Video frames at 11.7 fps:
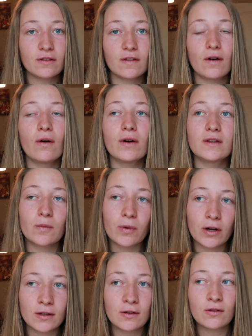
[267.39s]
So it's
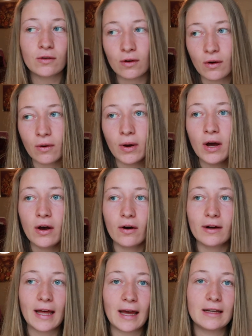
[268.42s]
important to know,
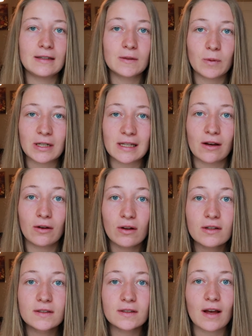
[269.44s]
okay, this person
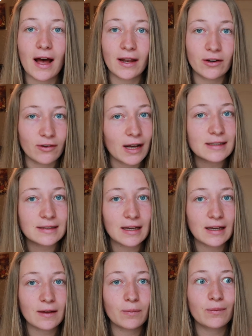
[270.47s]
looks anorexic,